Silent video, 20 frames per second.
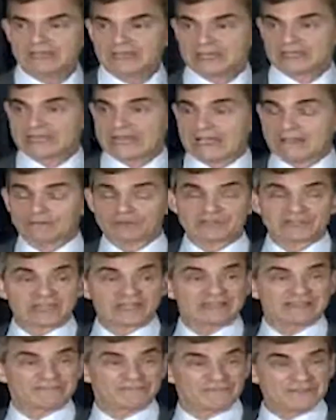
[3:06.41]
And now I was
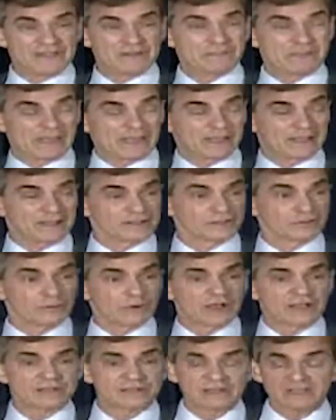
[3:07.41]
getting feedback
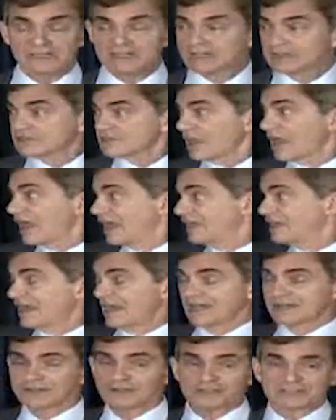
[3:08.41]
otherwise. So
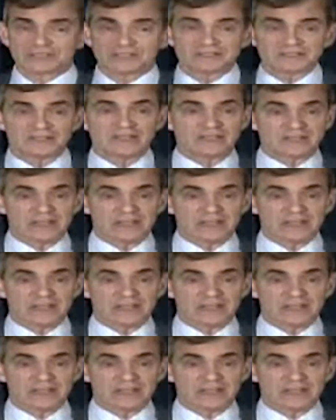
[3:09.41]
I looked at,